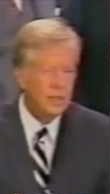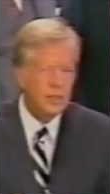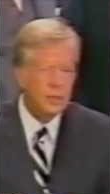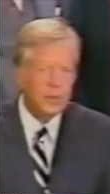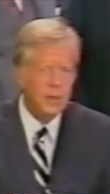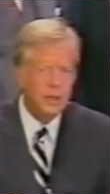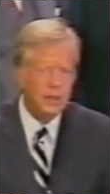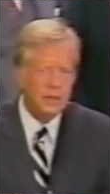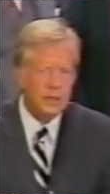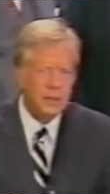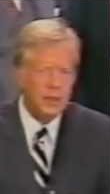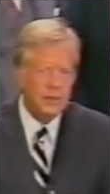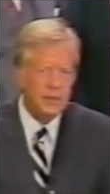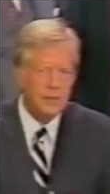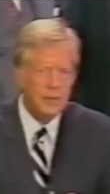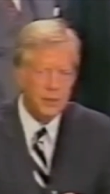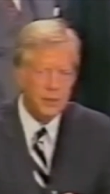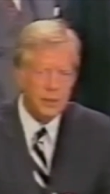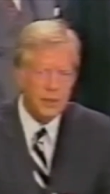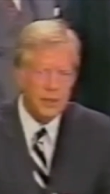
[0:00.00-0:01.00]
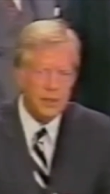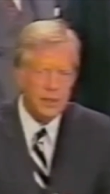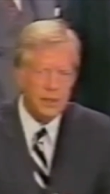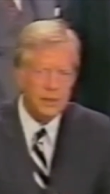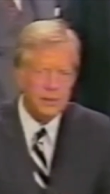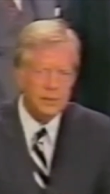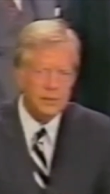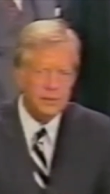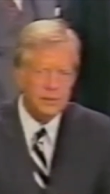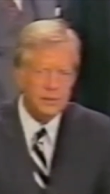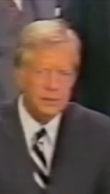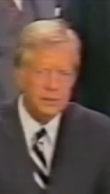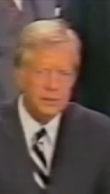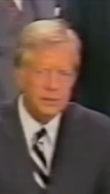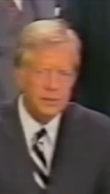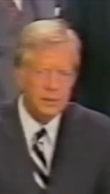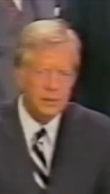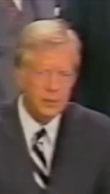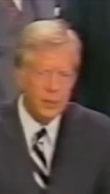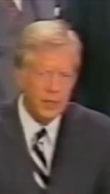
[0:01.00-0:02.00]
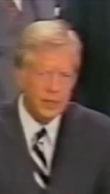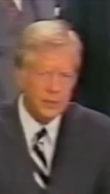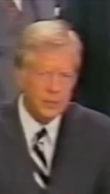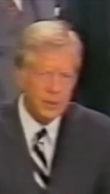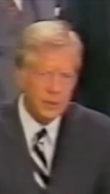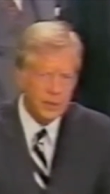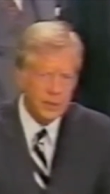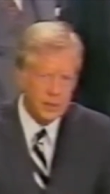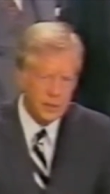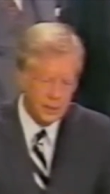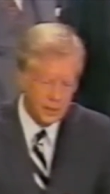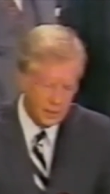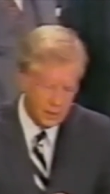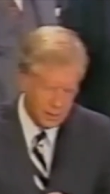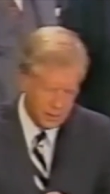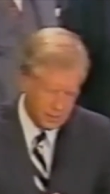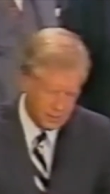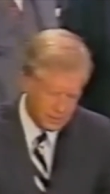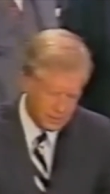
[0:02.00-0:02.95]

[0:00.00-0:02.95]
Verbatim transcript: disposal of nuclear waste materials.